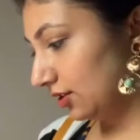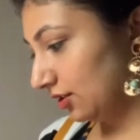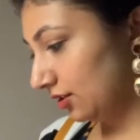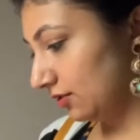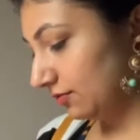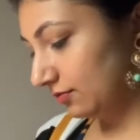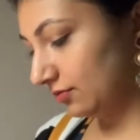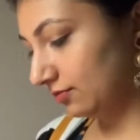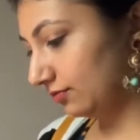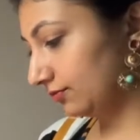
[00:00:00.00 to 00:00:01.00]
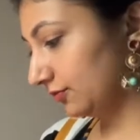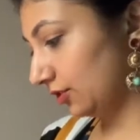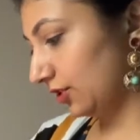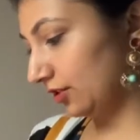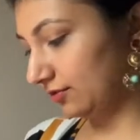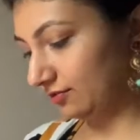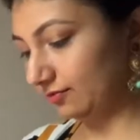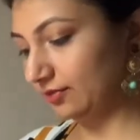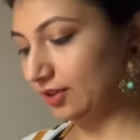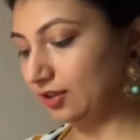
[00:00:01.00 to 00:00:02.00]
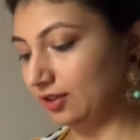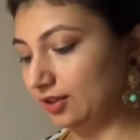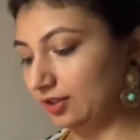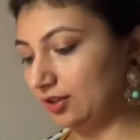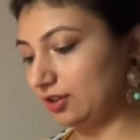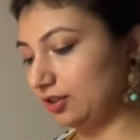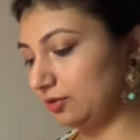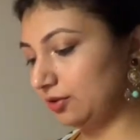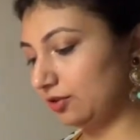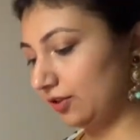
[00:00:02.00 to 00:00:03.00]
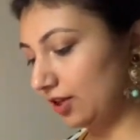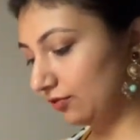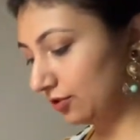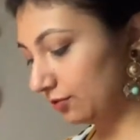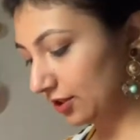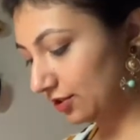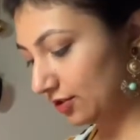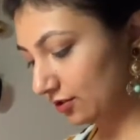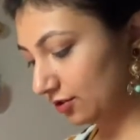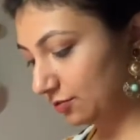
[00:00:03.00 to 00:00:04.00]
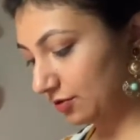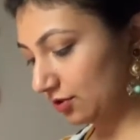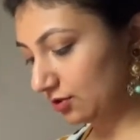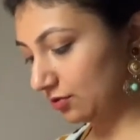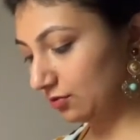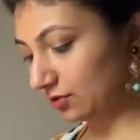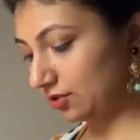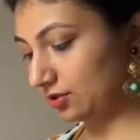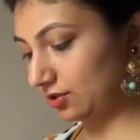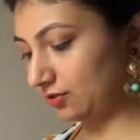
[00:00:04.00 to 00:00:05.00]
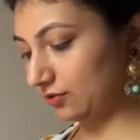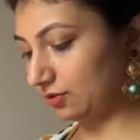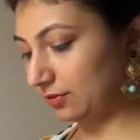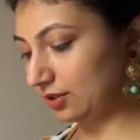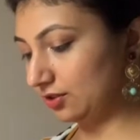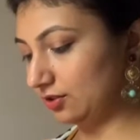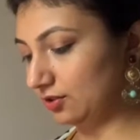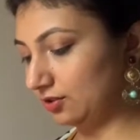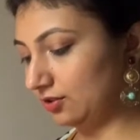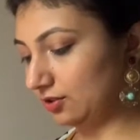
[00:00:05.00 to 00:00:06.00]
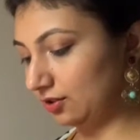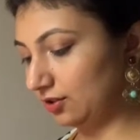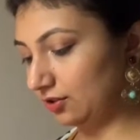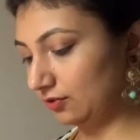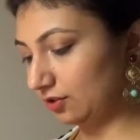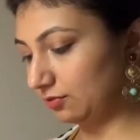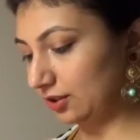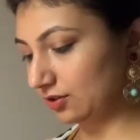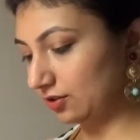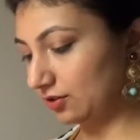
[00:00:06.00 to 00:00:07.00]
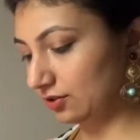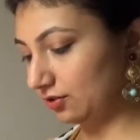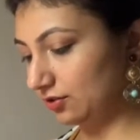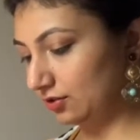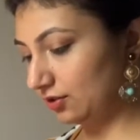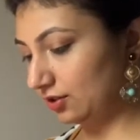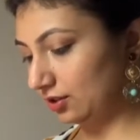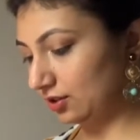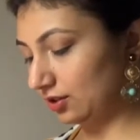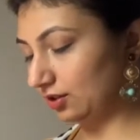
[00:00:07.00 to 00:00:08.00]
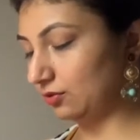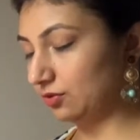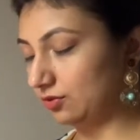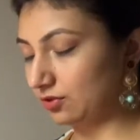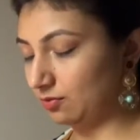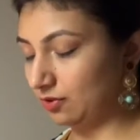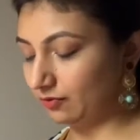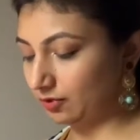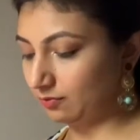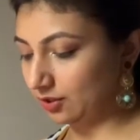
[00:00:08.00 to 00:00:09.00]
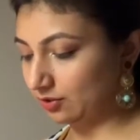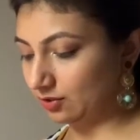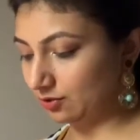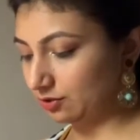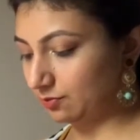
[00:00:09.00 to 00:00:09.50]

Okay. What do we have for the masculine spirit? What's for the masculine? Anything for the masculine? For the masculine spirit.